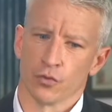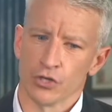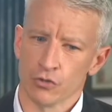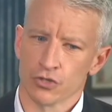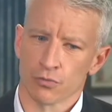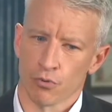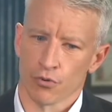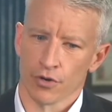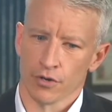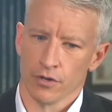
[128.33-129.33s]

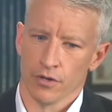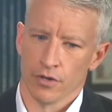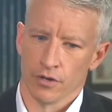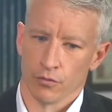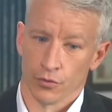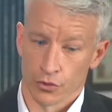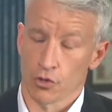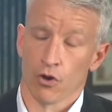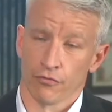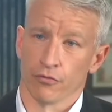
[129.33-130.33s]
Would you
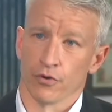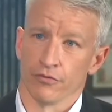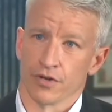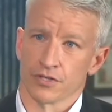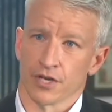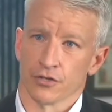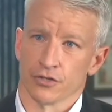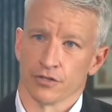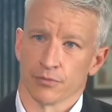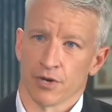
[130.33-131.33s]
call for an
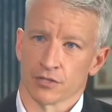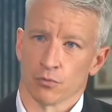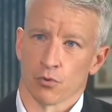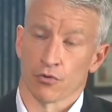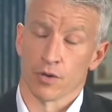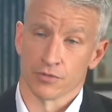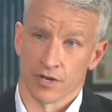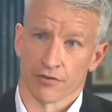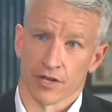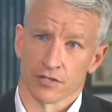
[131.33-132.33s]
investigation into possible war crimes in
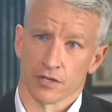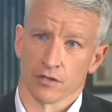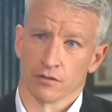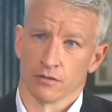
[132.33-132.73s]
Afghanistan?